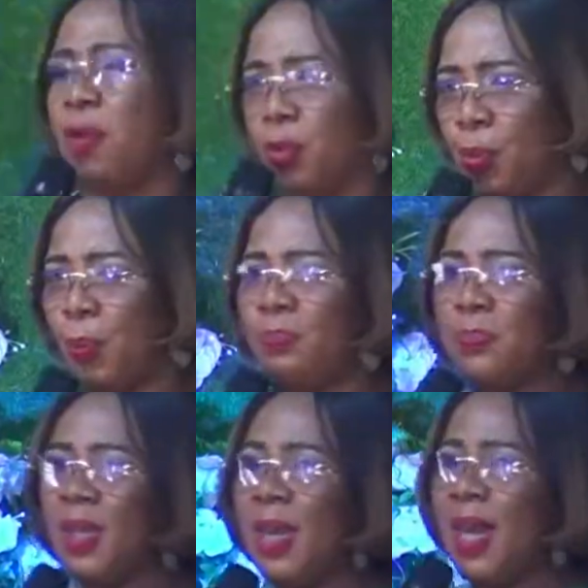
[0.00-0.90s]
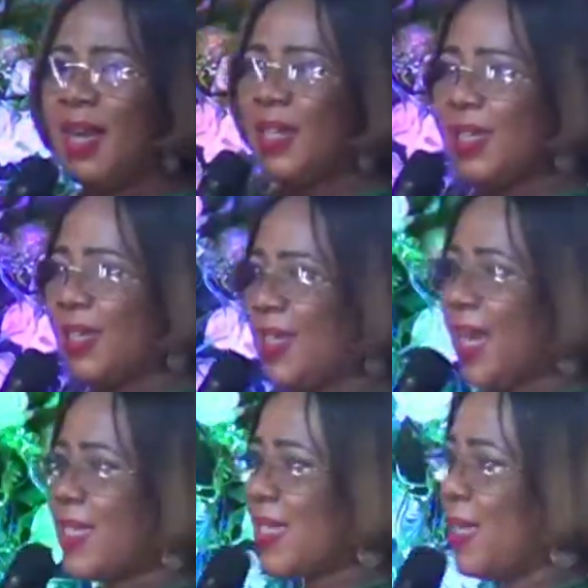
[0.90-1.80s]
you. They
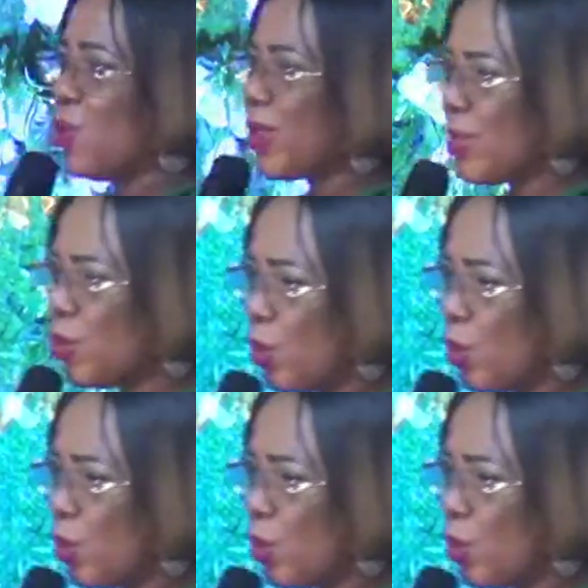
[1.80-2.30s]
said you